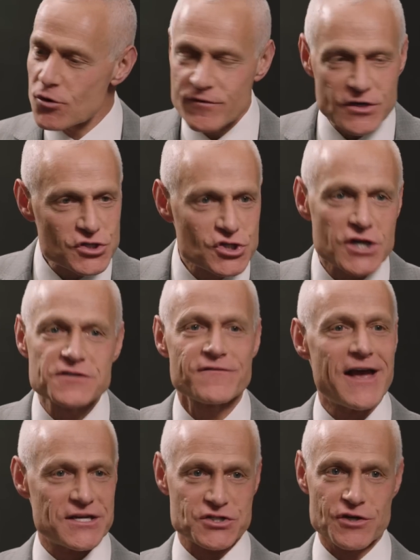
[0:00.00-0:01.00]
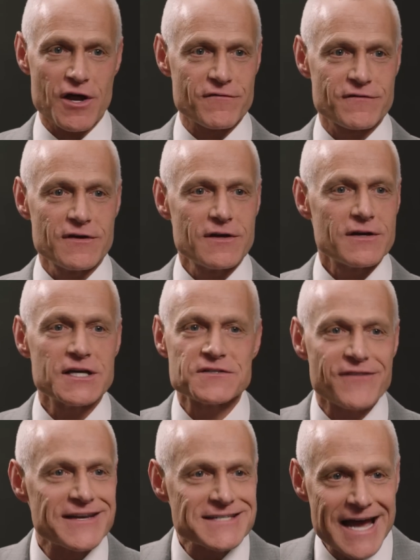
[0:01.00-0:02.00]
moving just fast enough.
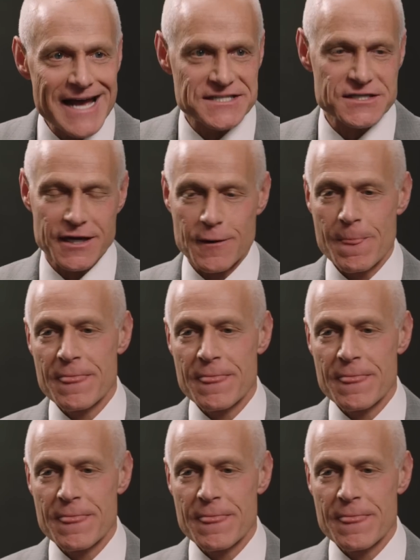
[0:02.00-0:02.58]
It's fantastic.